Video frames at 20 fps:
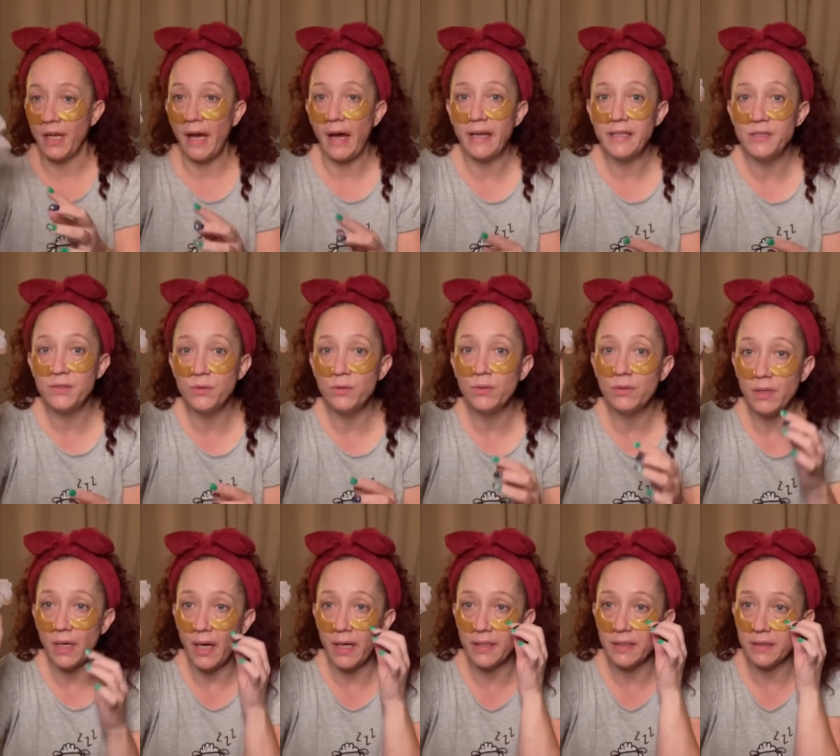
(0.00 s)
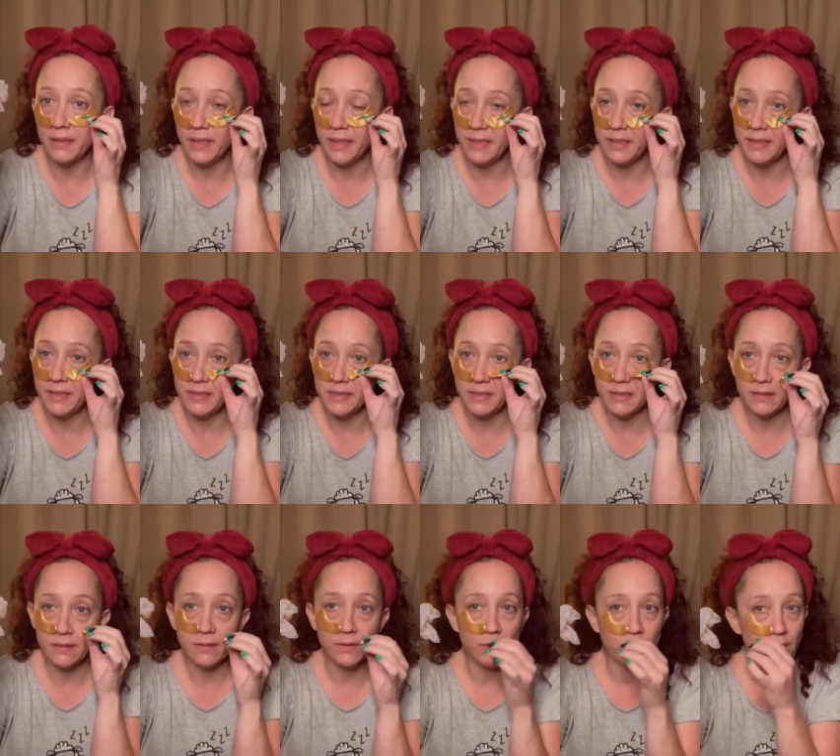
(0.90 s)
I do kind of like these.
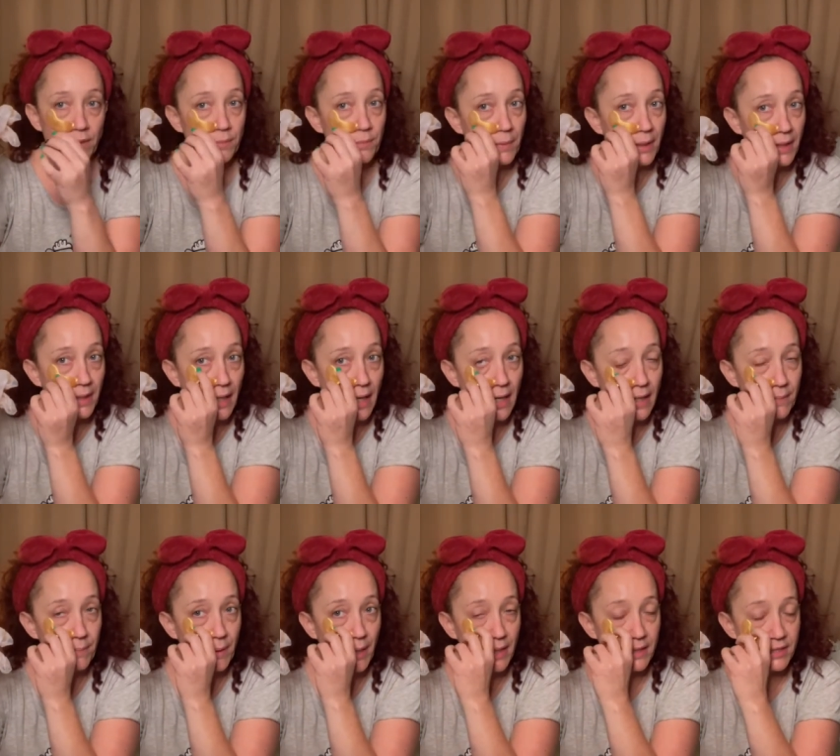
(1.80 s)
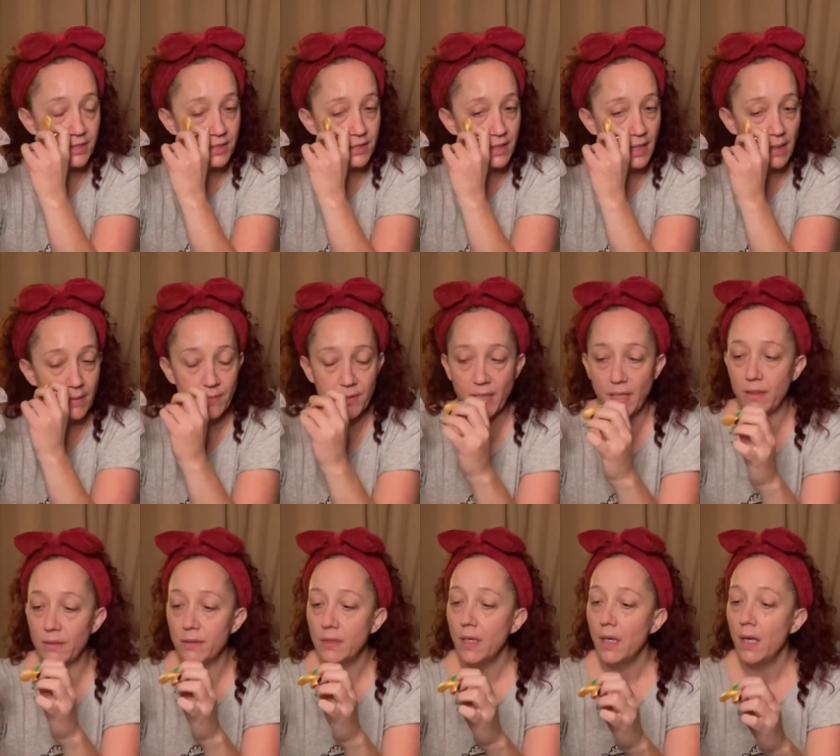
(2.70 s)
Look, my eye patches came down.